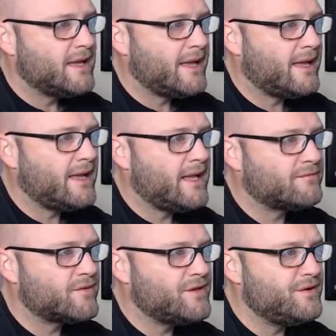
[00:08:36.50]
And
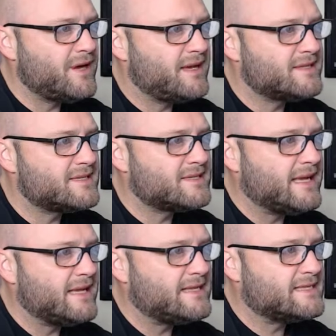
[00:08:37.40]
for the United
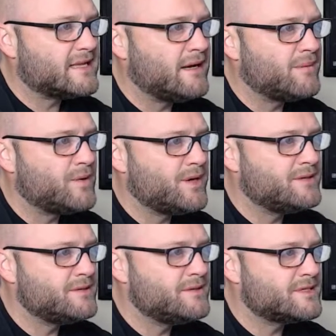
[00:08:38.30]
States, I'm going
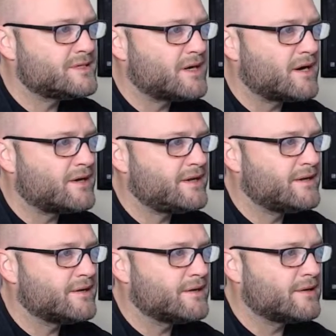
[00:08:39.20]
to start
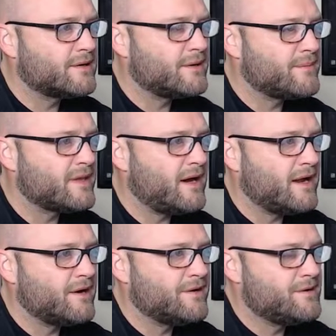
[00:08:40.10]
here. The
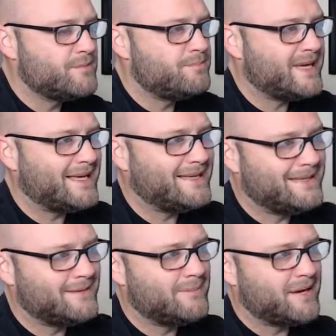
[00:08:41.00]
higher you bid,
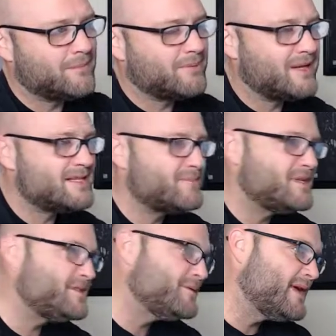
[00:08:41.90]
the better
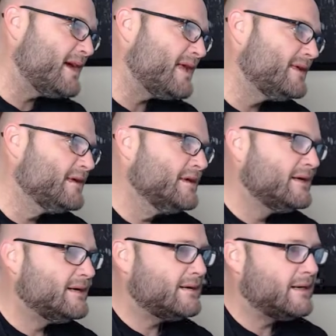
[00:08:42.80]
placements you get.
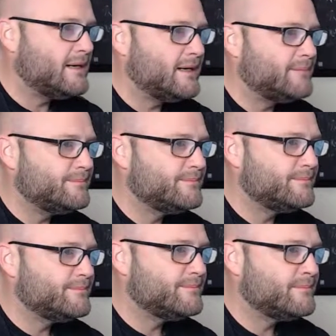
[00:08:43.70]

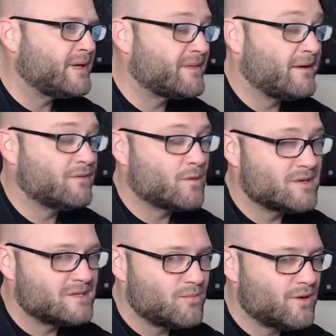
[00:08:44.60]
But of
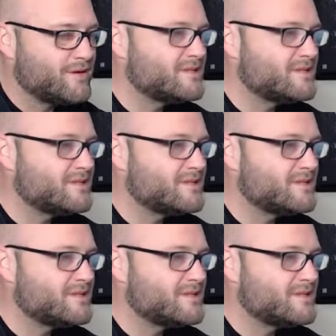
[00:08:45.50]
course, the more you